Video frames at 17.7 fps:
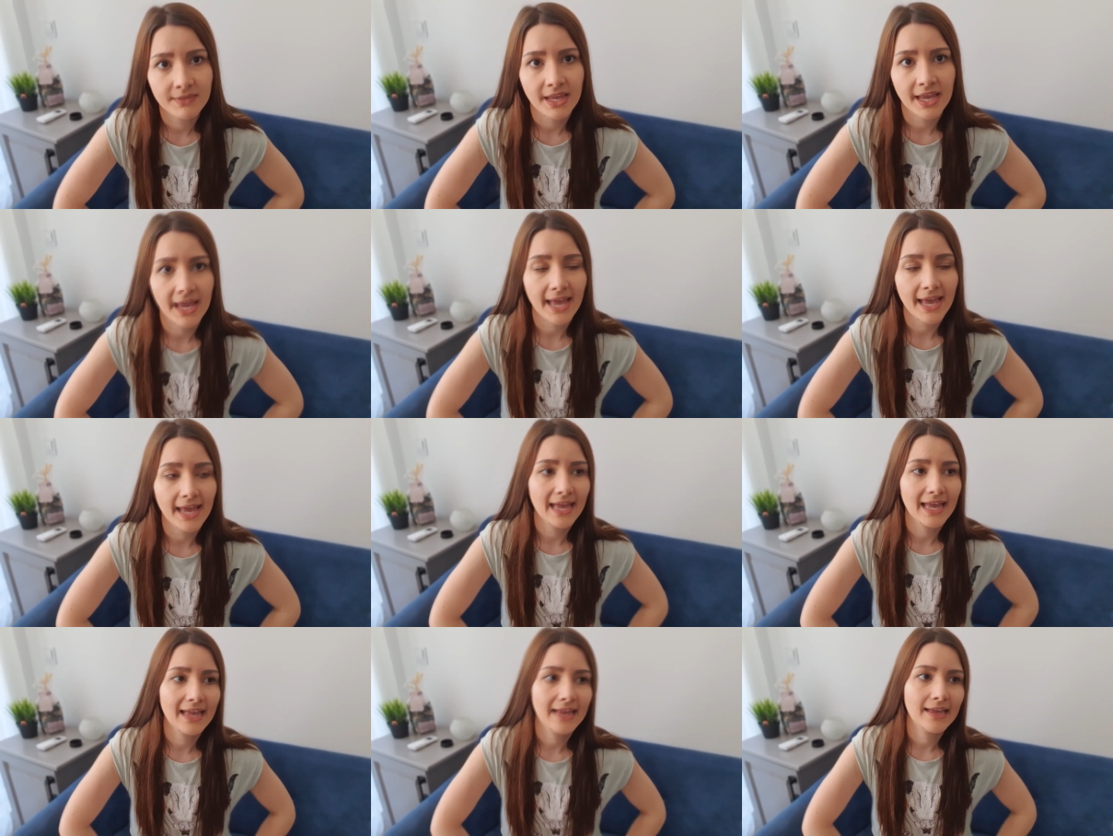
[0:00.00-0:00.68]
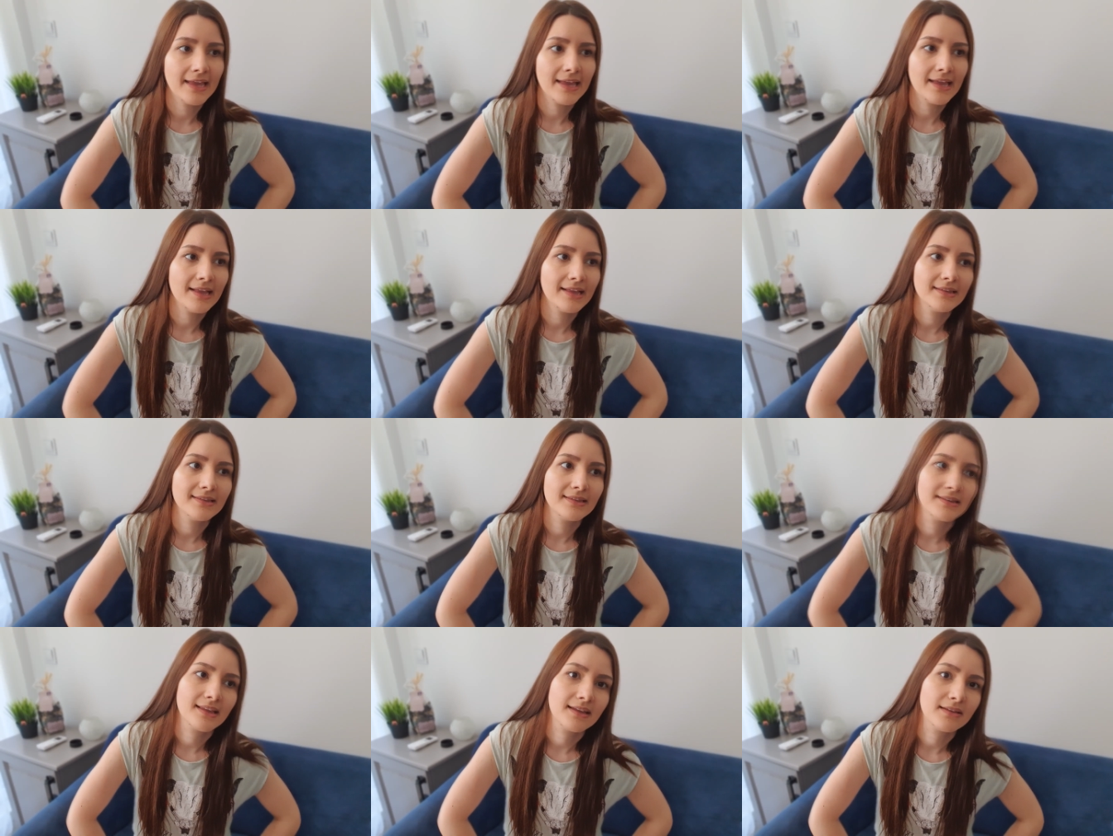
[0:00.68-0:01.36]

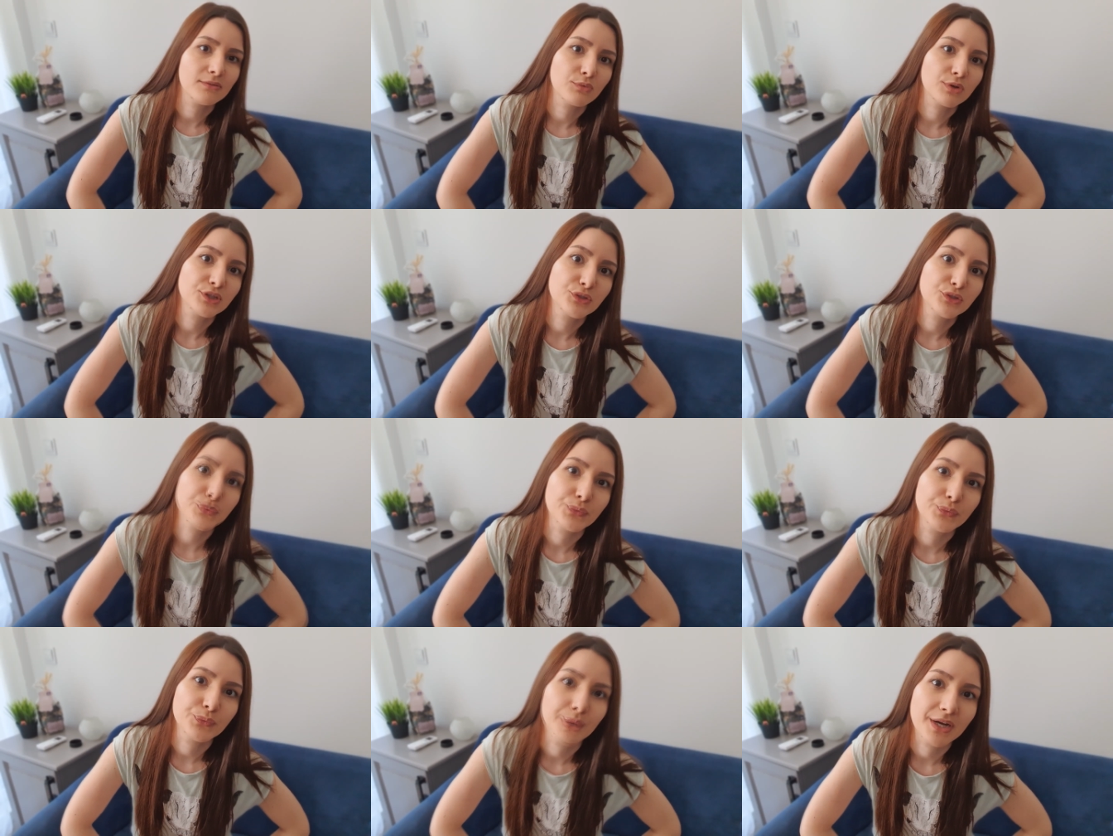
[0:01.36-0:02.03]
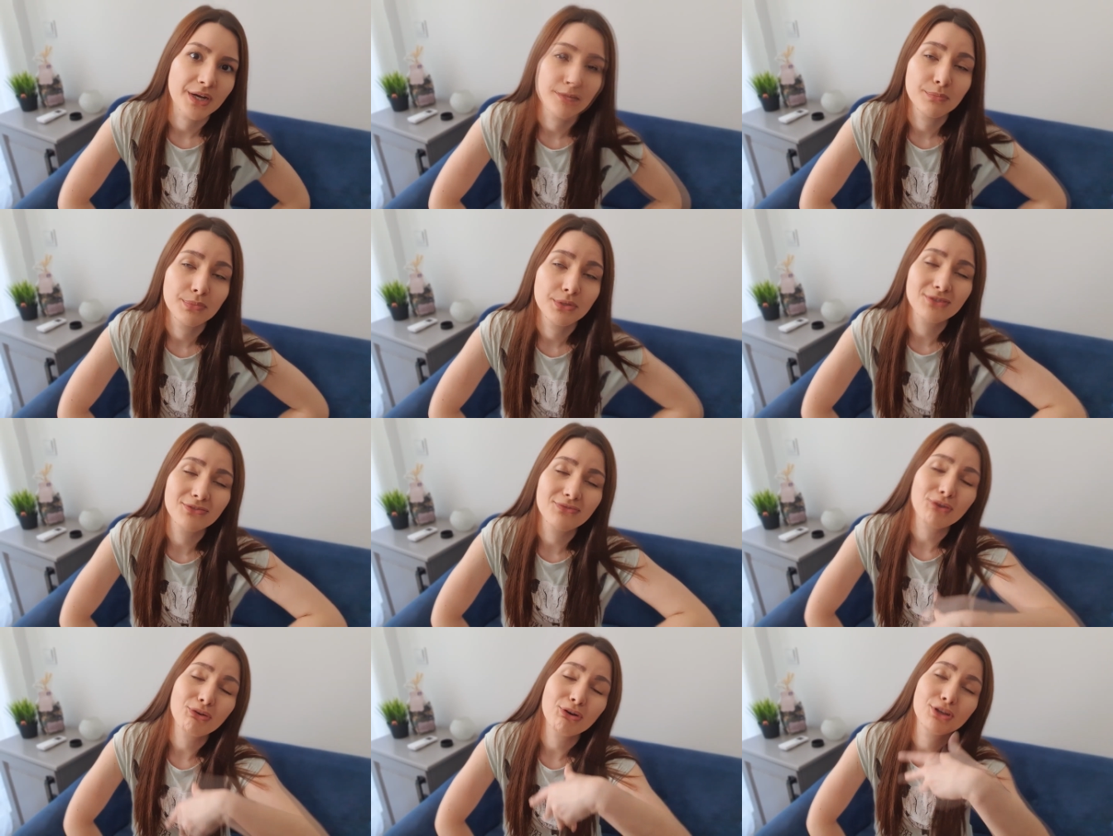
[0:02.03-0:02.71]
and then went to my
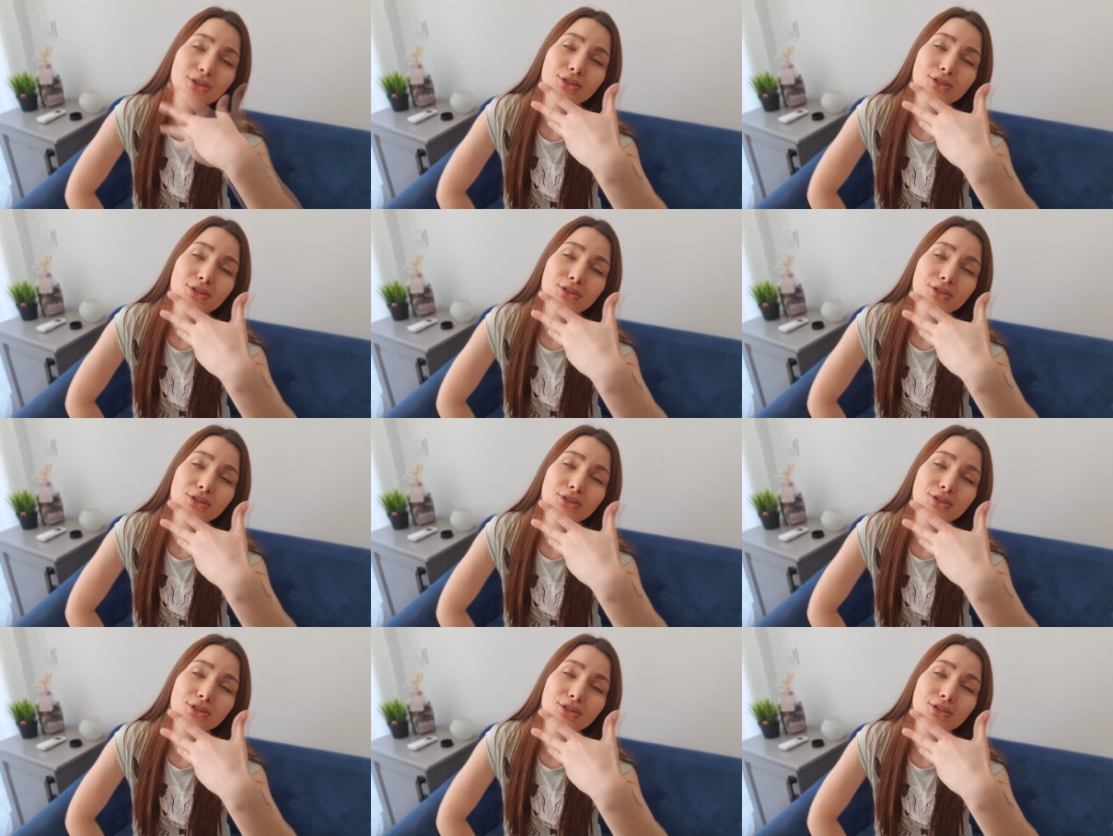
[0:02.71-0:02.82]
beautiful